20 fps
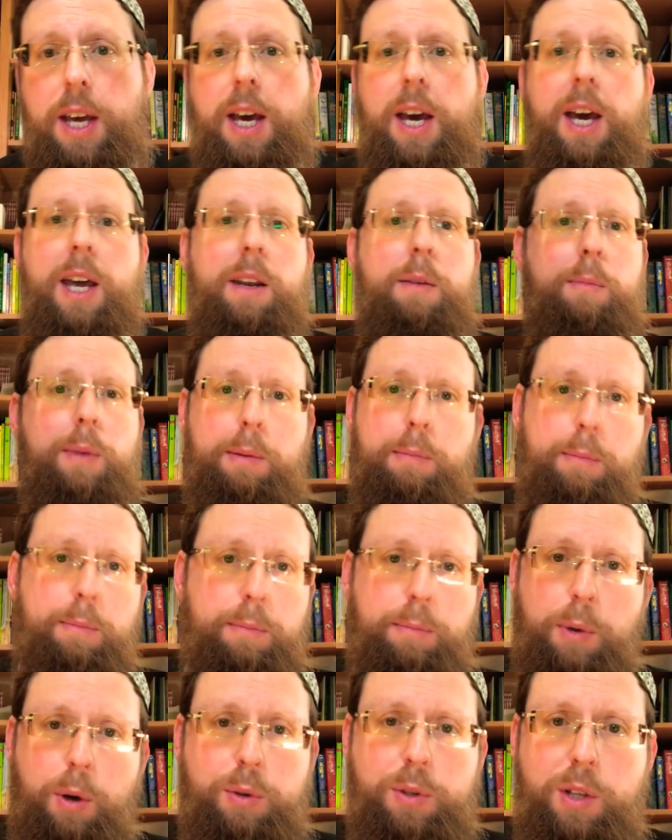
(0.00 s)
And
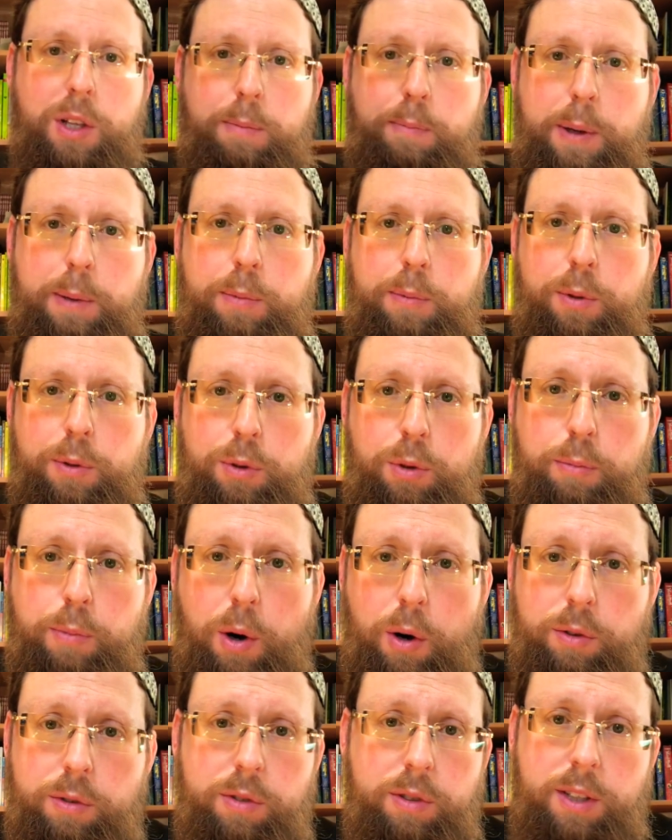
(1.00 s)
most of the people do
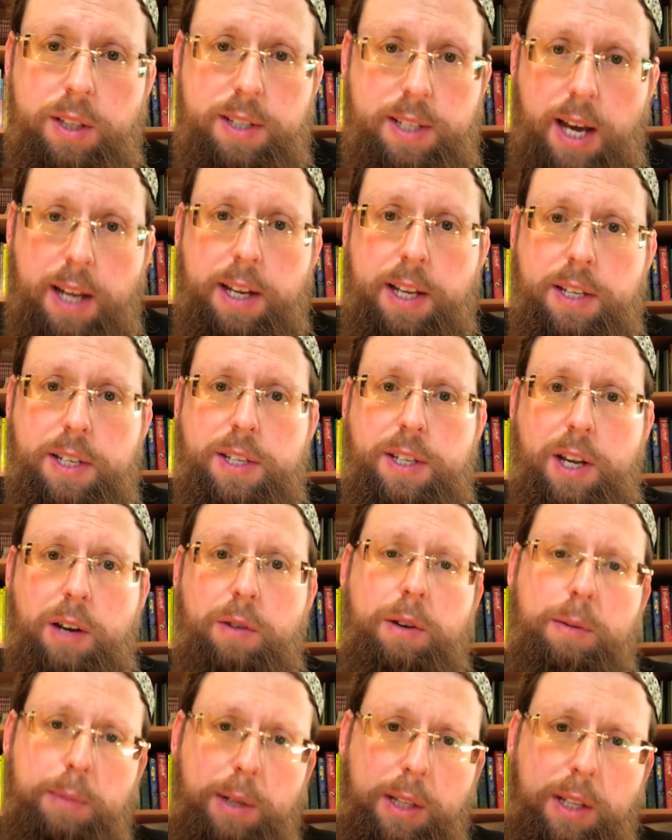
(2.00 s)
both. It's
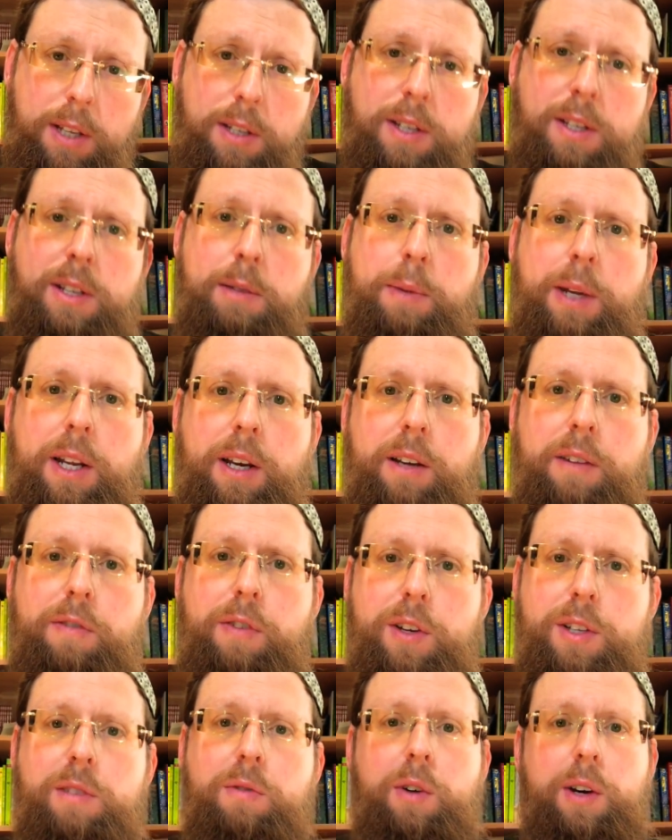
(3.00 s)
unnecessary, but this is the minhag.
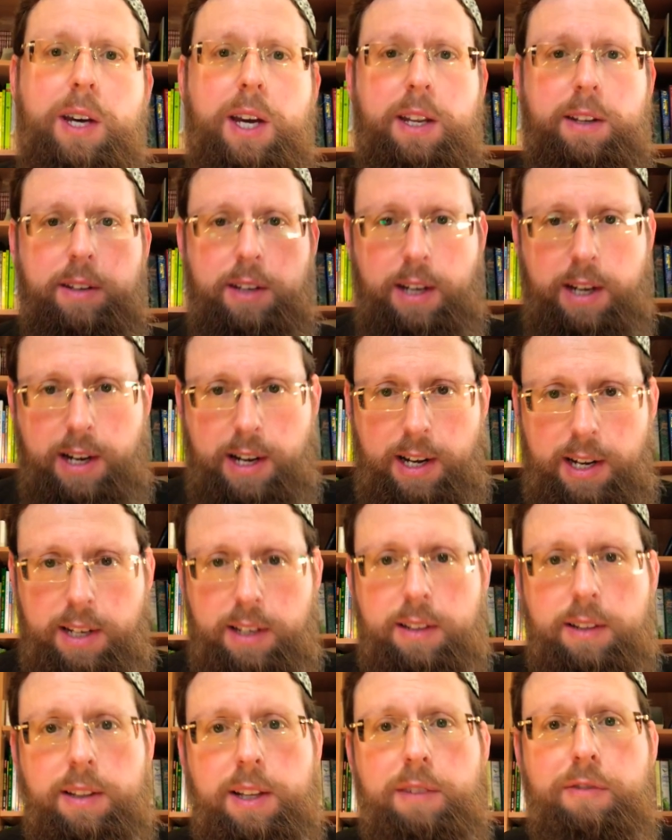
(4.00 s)
First of all, again,
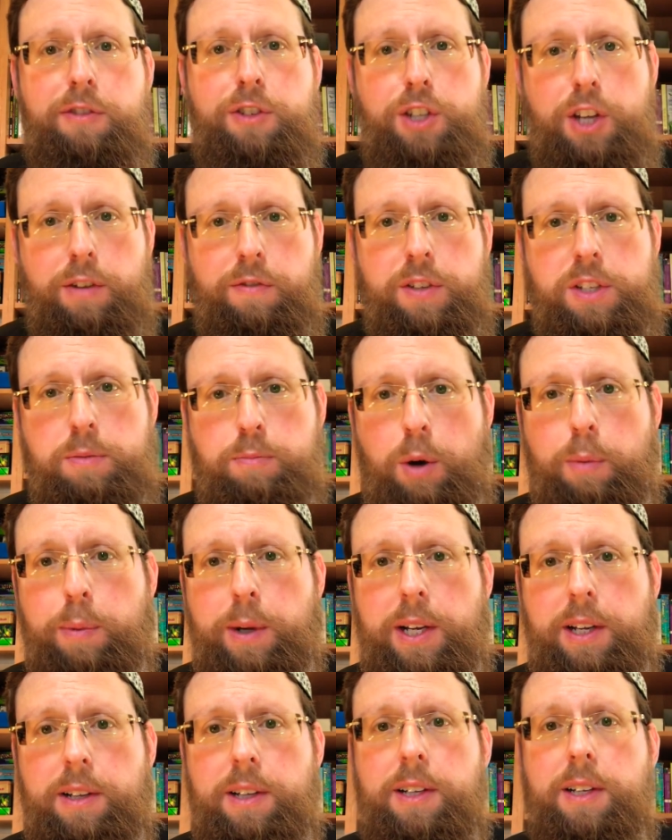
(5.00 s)
clean the surface
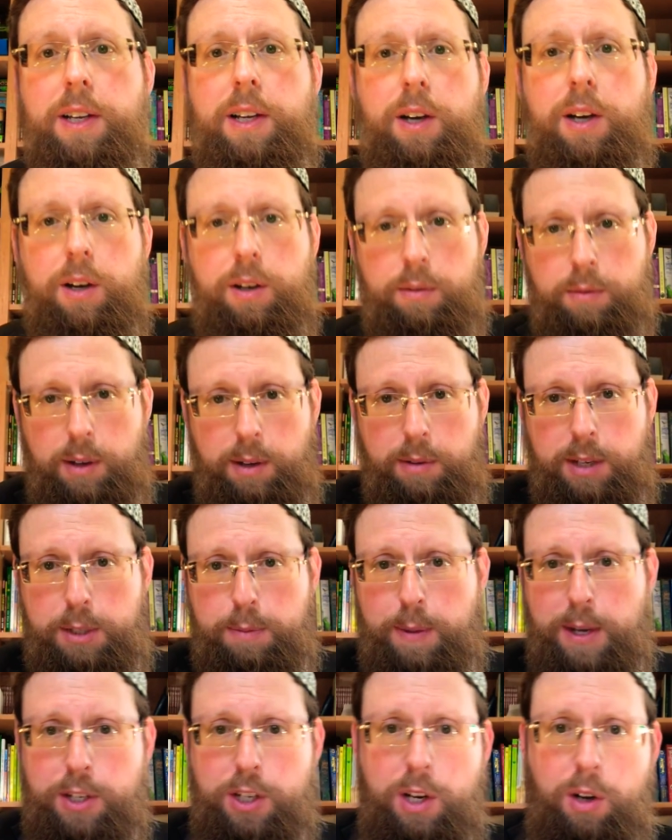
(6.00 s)
properly,
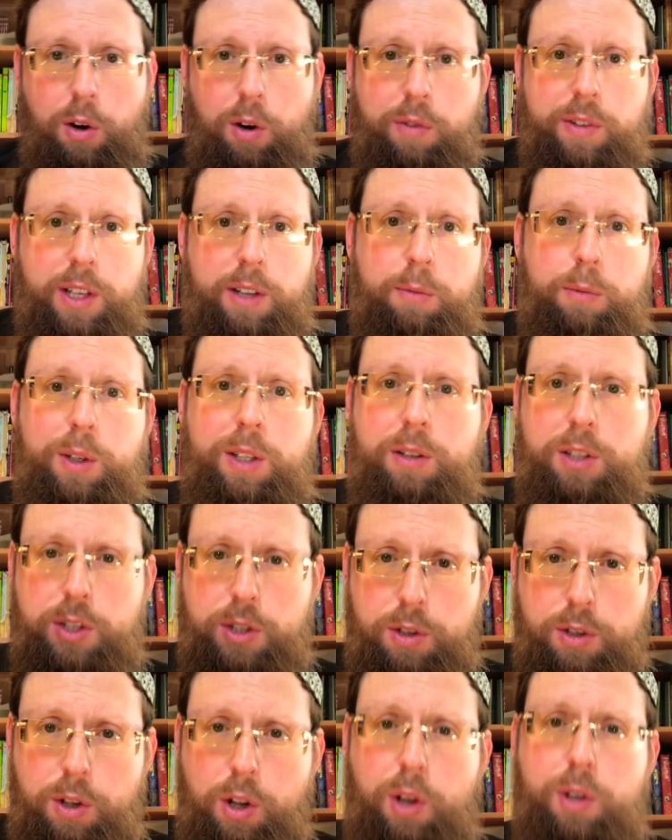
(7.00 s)
especially all of
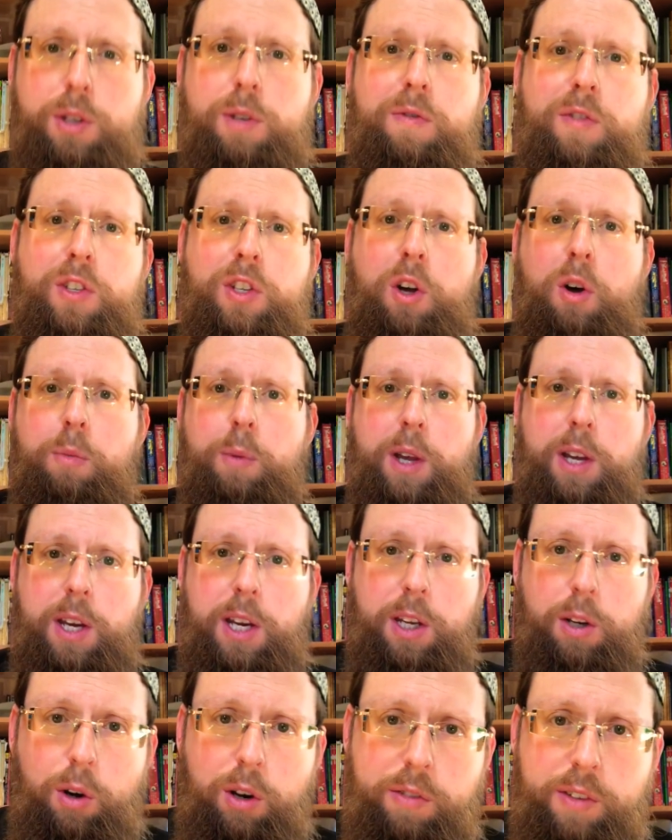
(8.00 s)
with lots of soap
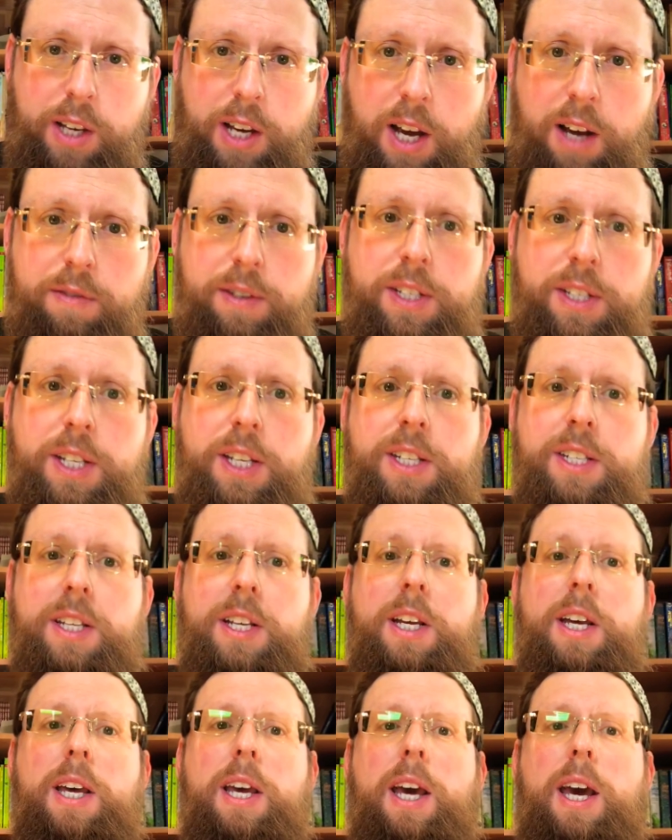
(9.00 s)
in all of the crevices,
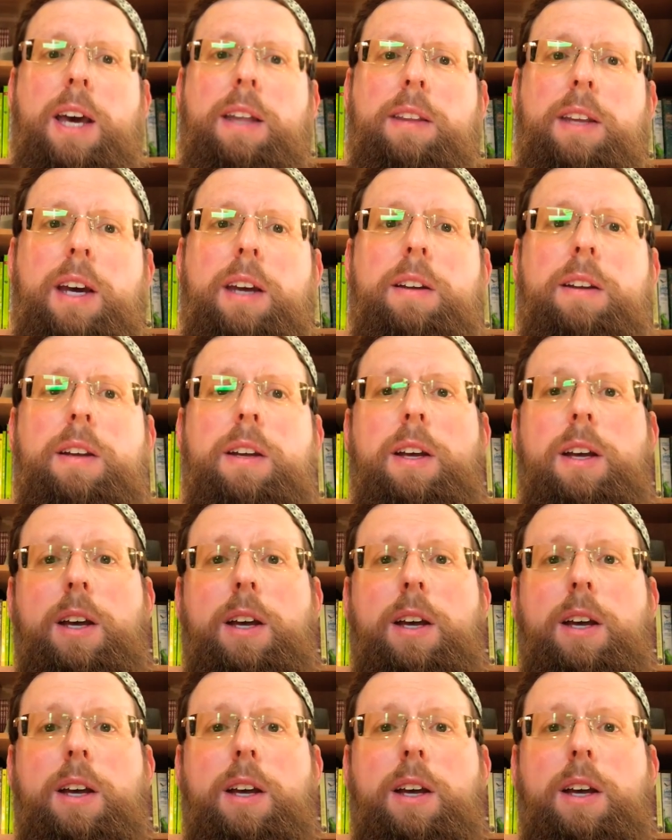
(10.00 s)
and then